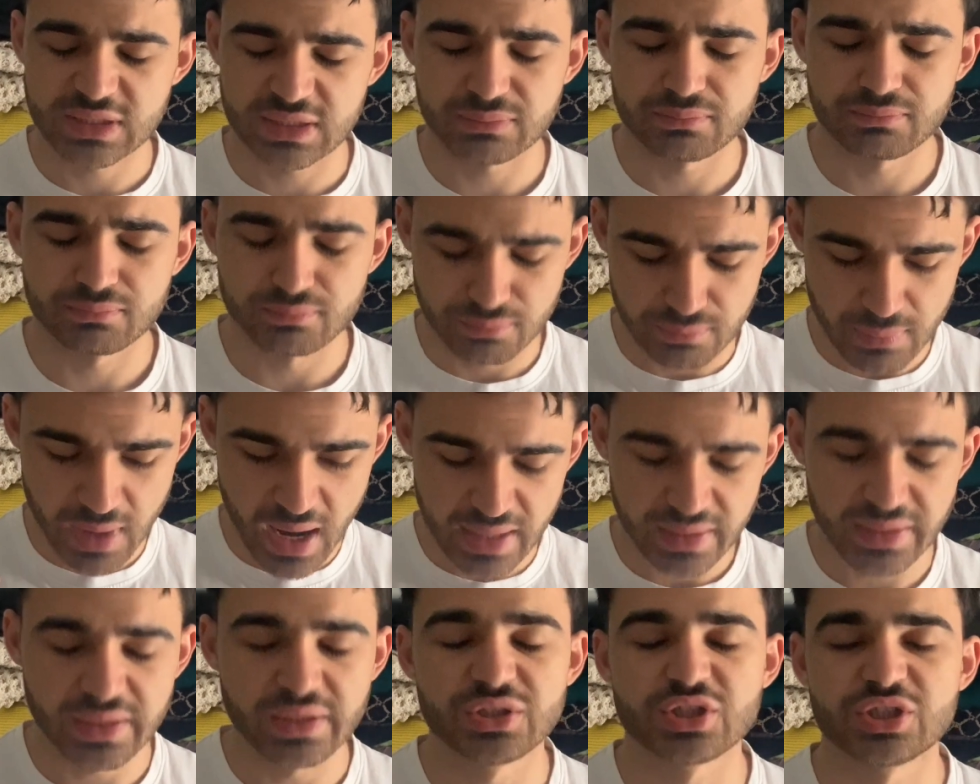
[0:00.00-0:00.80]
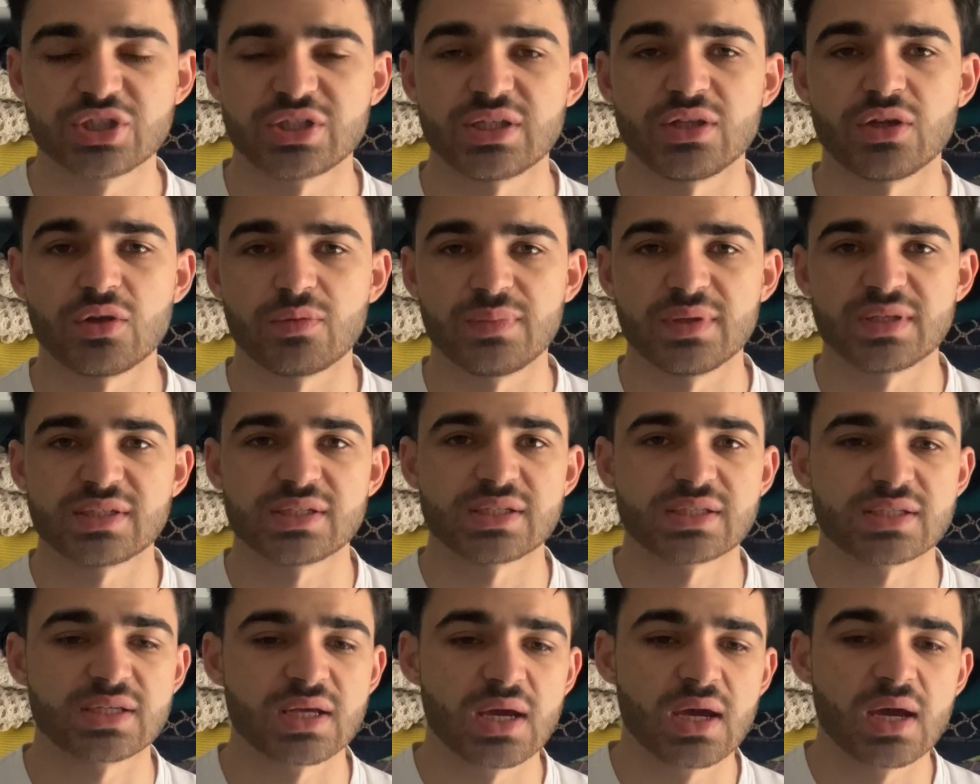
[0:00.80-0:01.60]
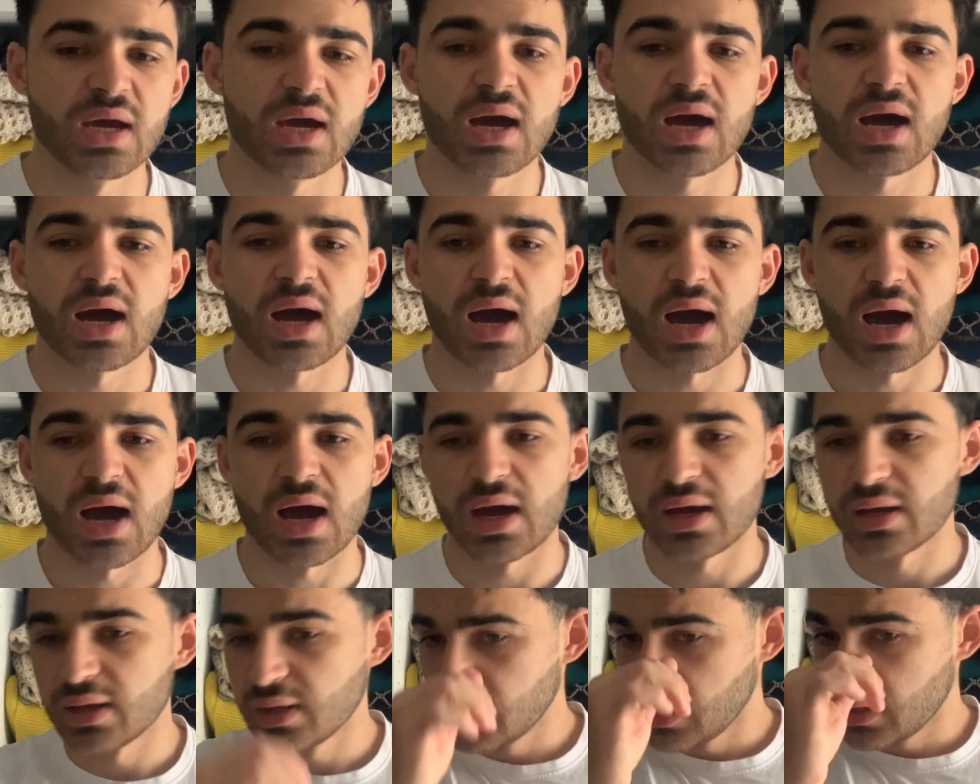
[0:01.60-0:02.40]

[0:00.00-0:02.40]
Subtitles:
mainly just in your business. Uh,